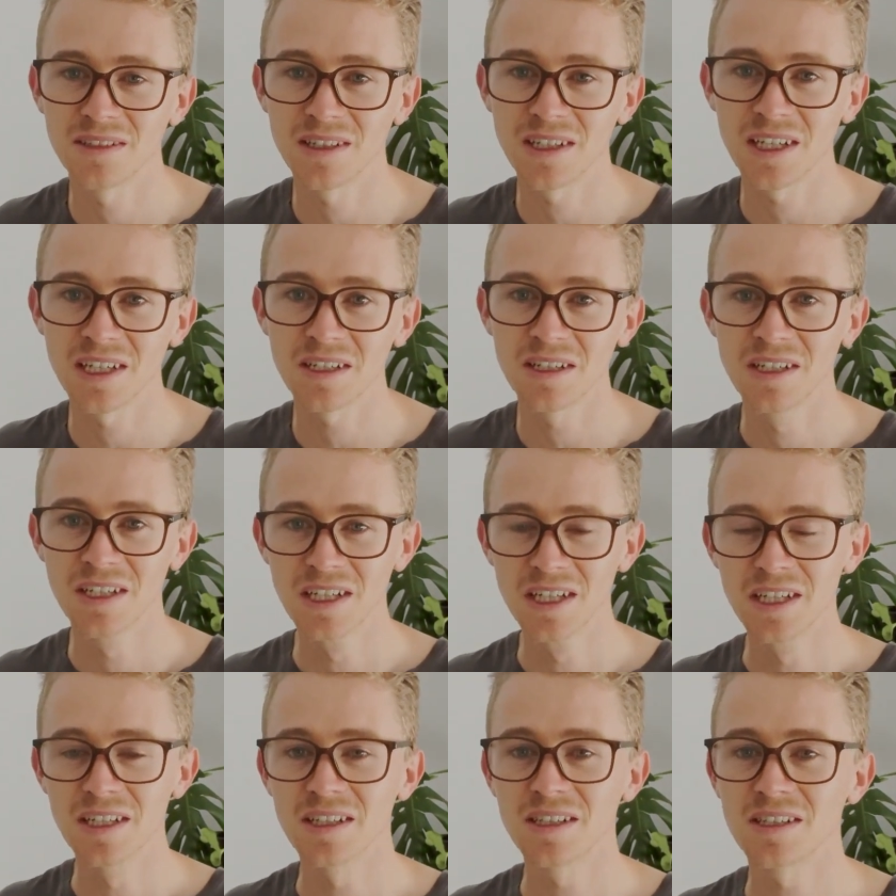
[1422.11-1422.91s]
And
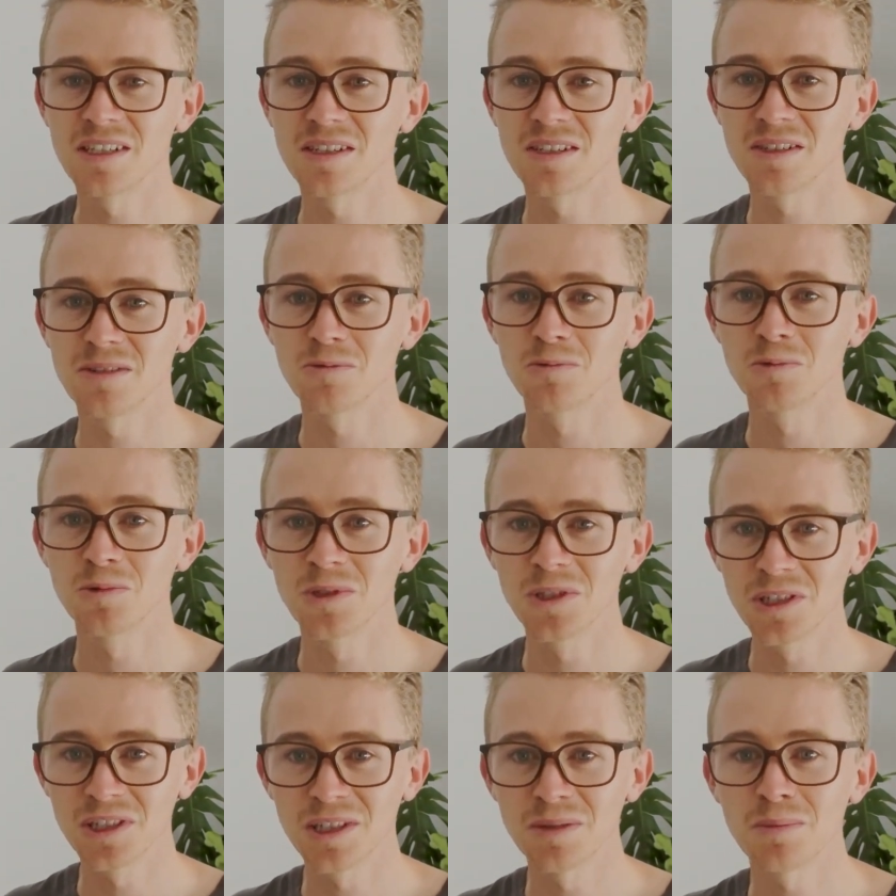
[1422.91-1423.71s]
this is a
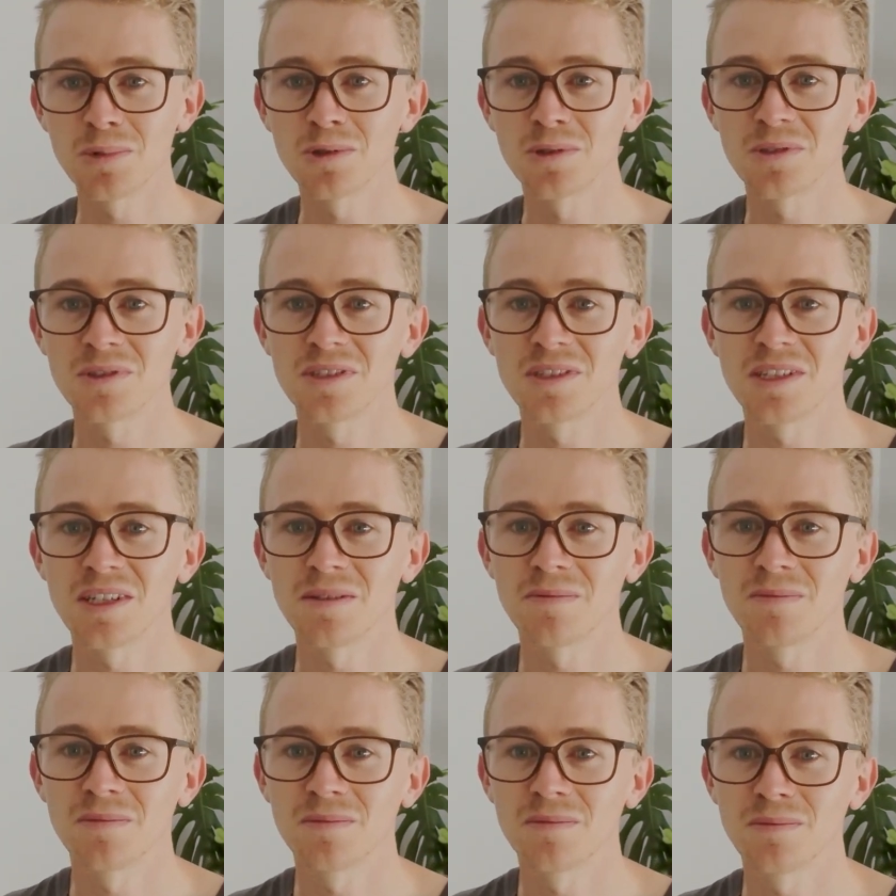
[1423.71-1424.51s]
really important
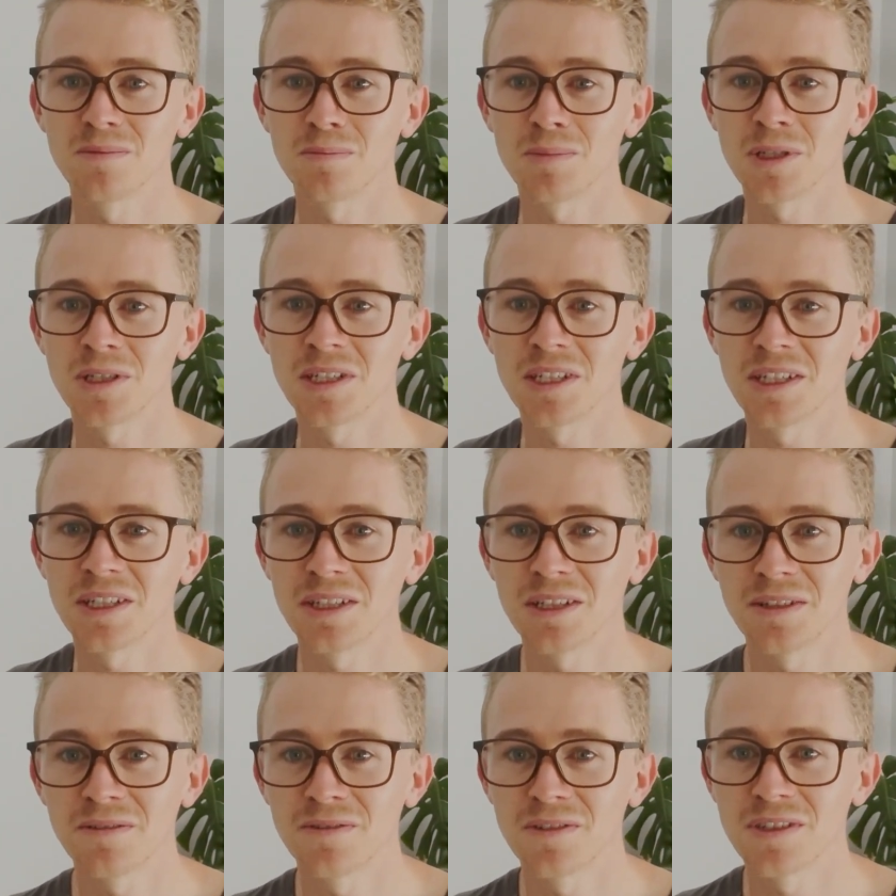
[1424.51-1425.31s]
step,
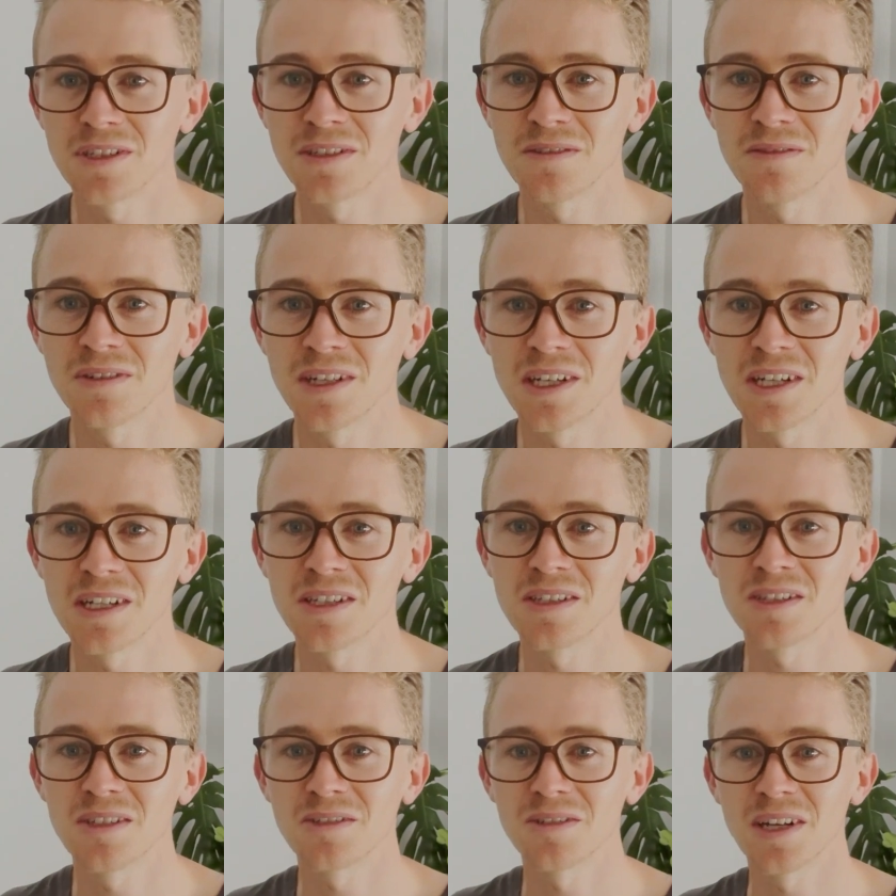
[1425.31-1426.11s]
particularly for
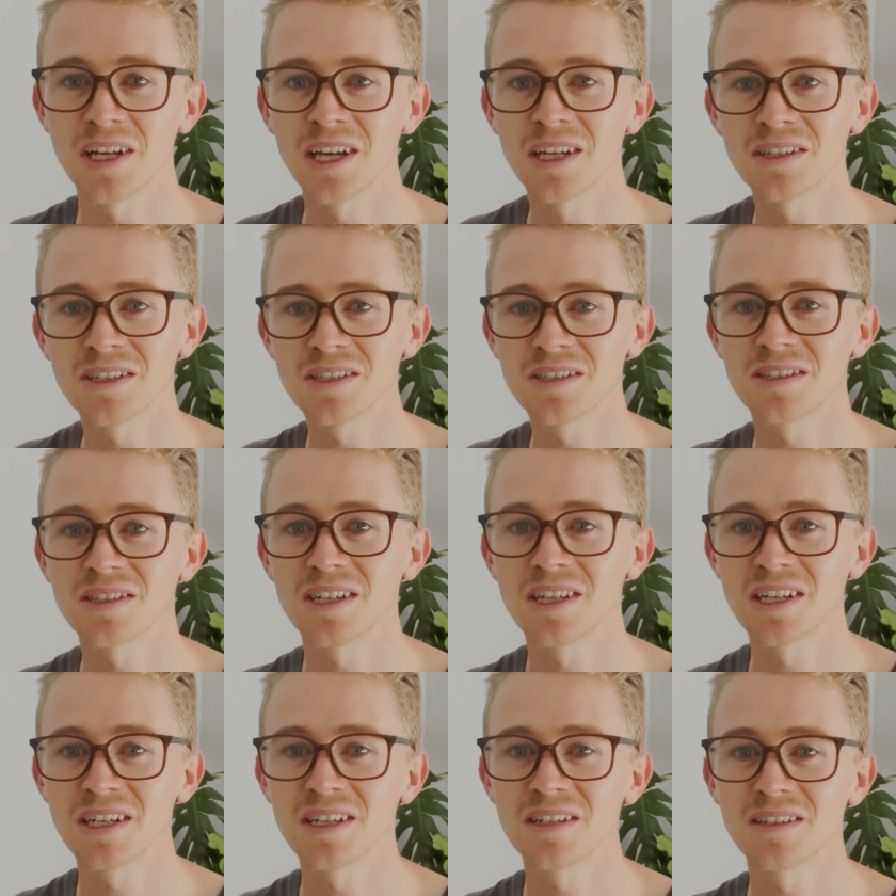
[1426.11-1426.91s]
surveyors, to
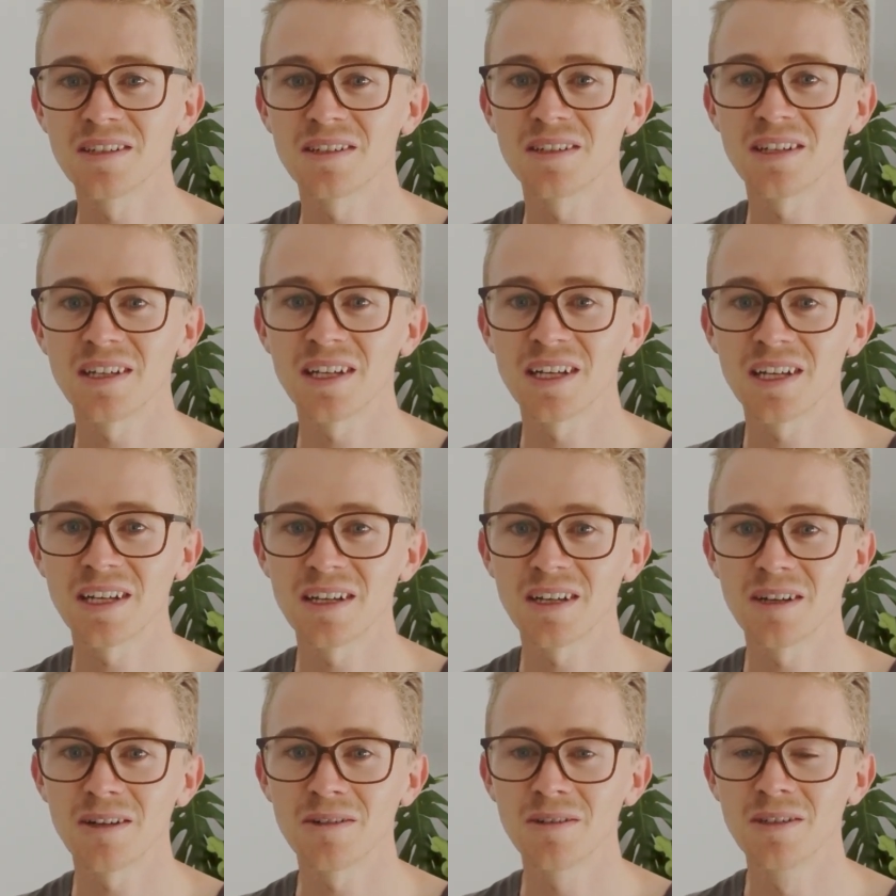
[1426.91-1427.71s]
understand
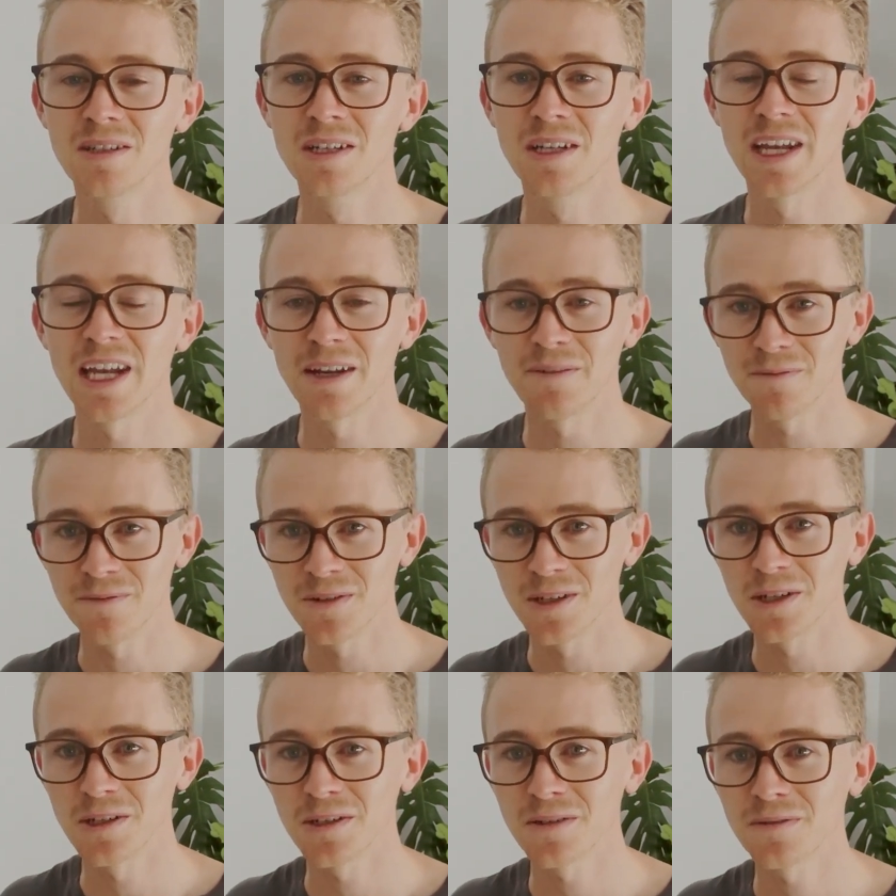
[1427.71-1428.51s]
how and
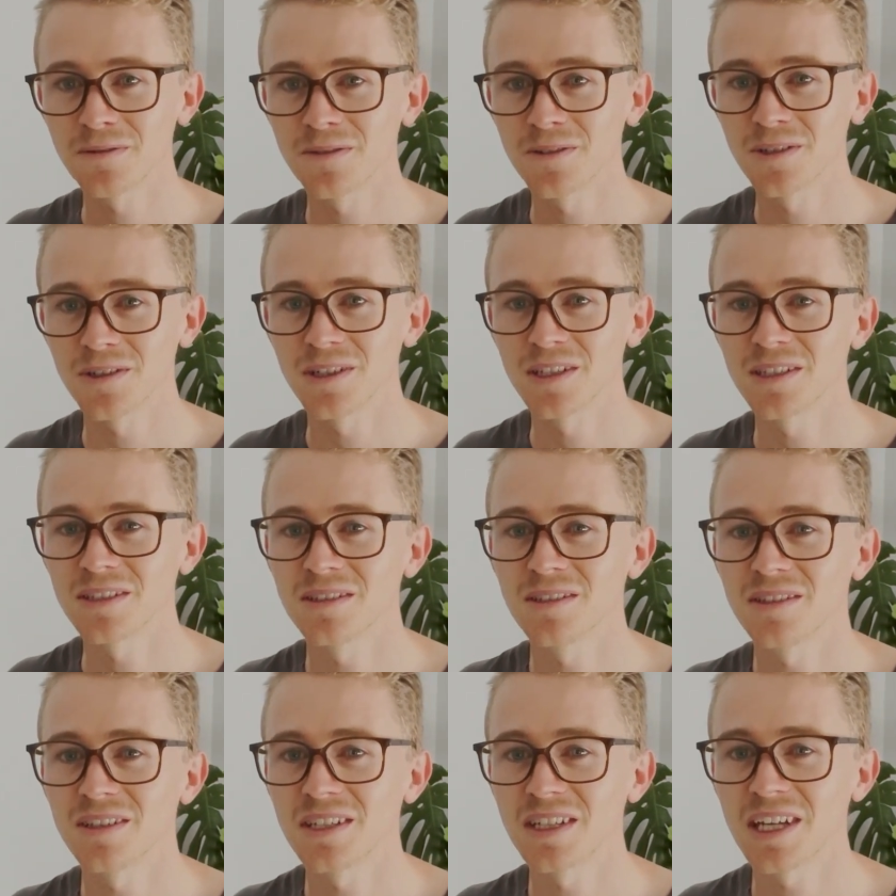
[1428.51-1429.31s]
verify
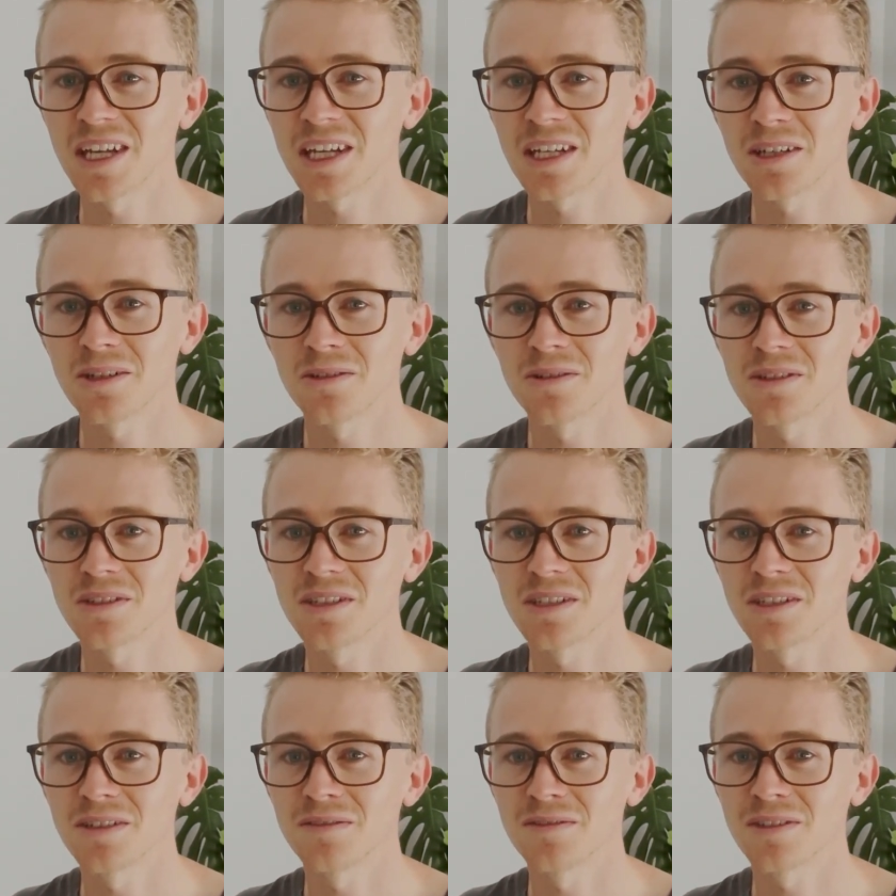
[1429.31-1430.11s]
the
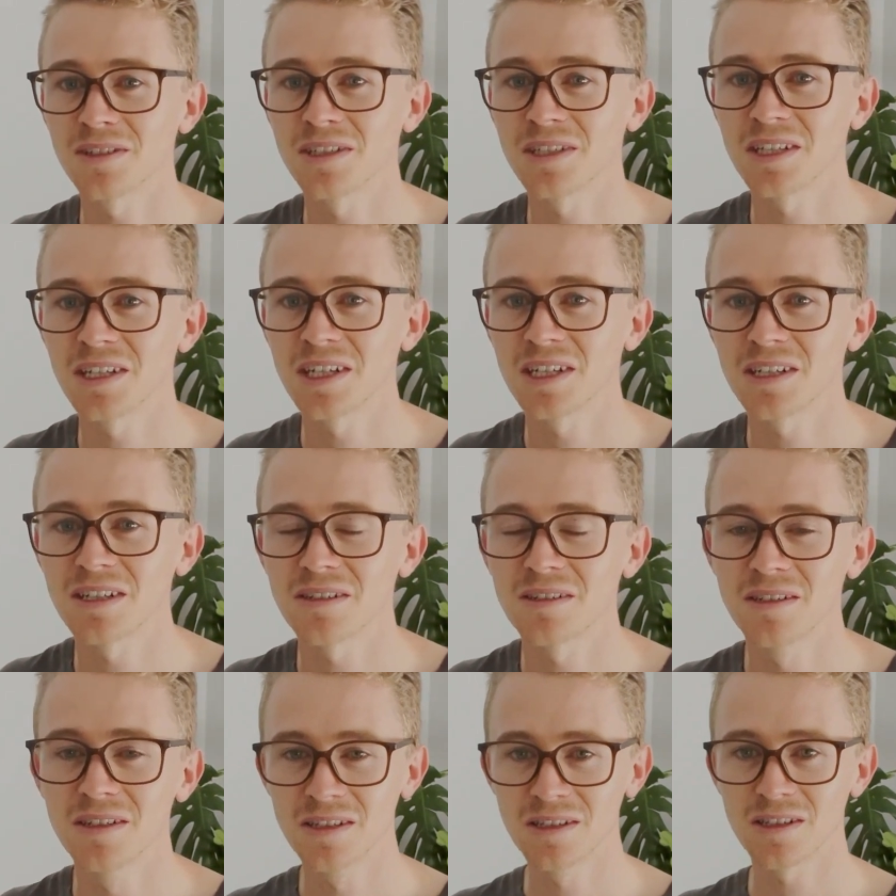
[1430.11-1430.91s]
accuracy of your data.